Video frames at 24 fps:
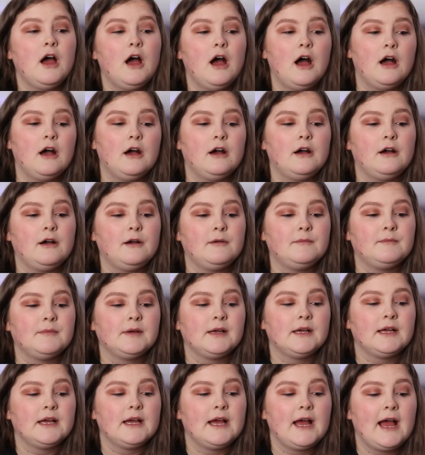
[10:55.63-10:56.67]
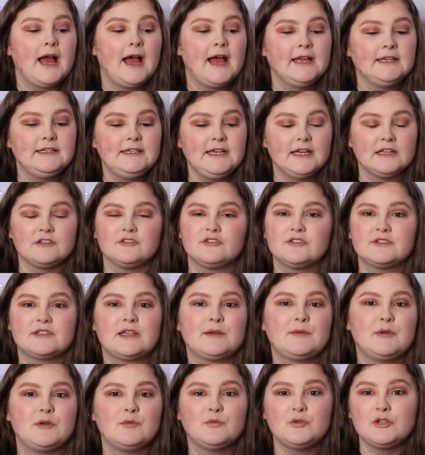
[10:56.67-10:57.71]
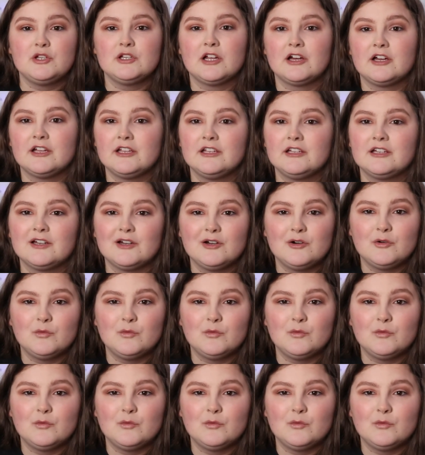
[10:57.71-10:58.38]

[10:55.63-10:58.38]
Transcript: And yeah, just tell me what you like,